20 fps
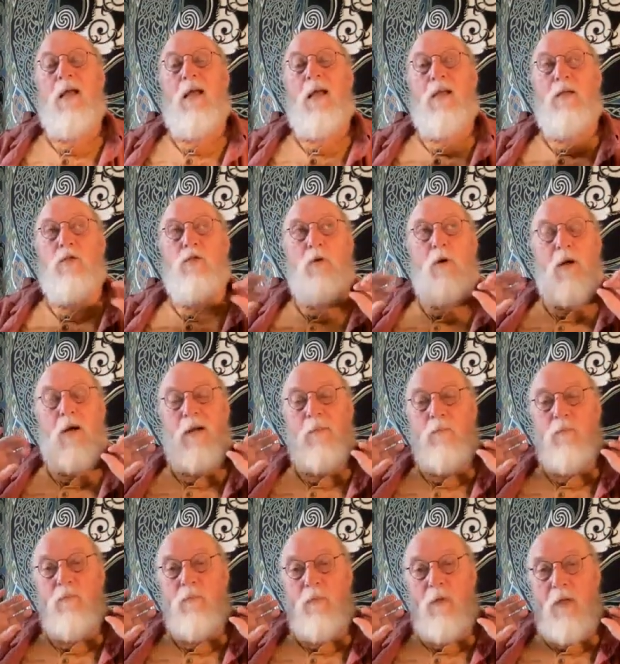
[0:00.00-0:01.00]
And so
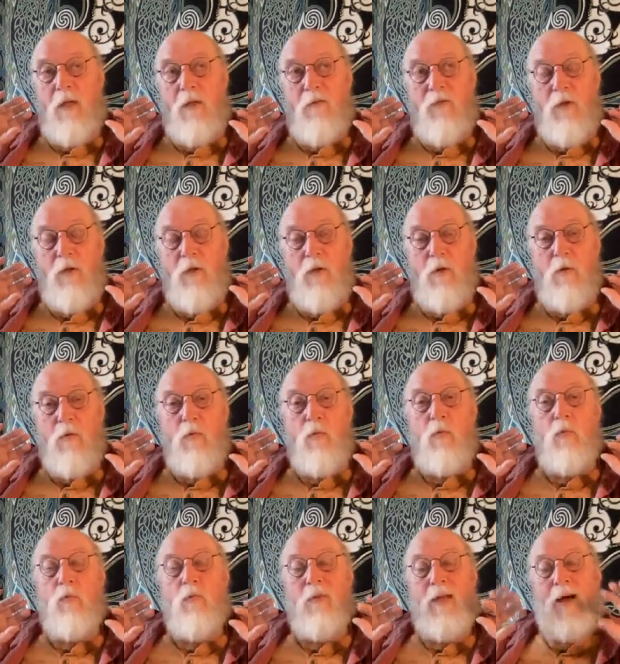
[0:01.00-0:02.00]
I'm giving you,
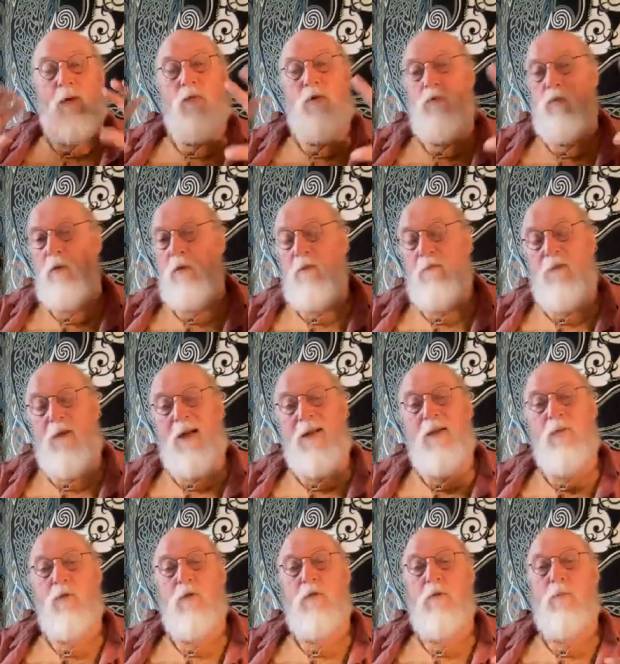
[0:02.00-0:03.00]
that was what the
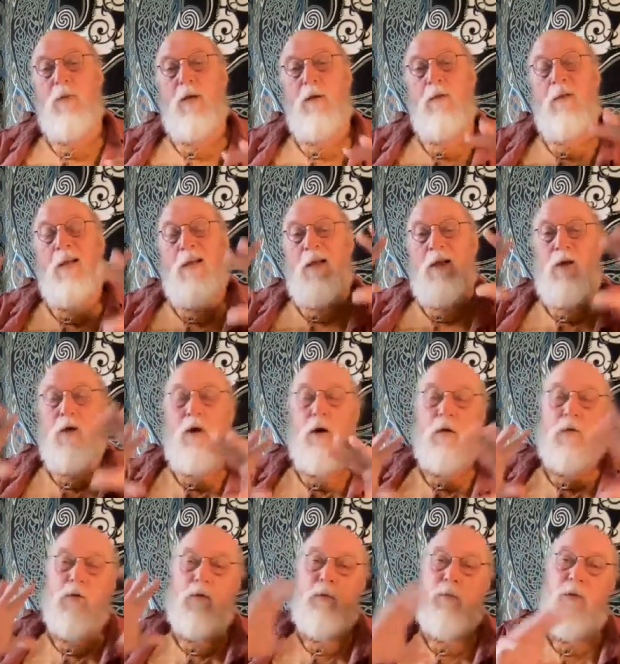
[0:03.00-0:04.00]
fighting was about.
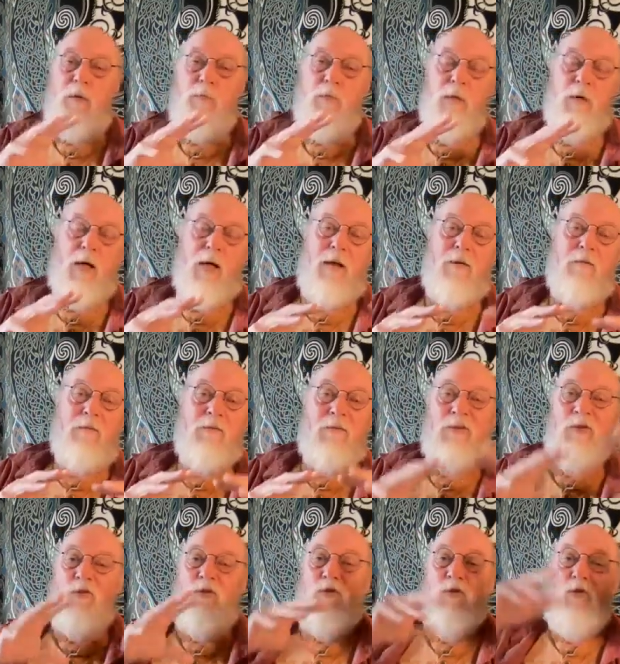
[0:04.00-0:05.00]
Gardner people gave a
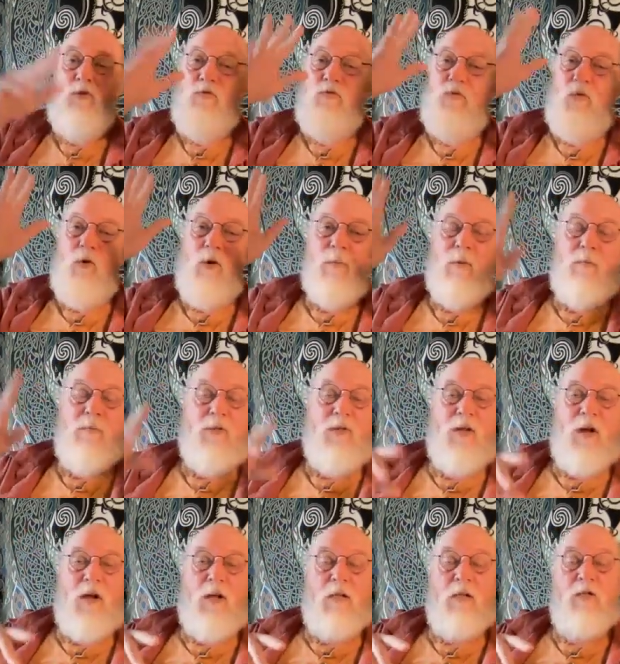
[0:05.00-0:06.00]
new form of
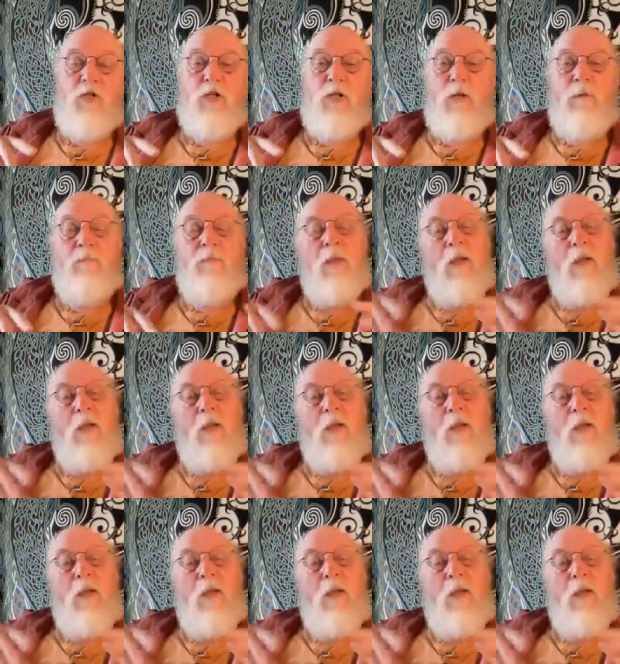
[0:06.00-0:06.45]
pathology.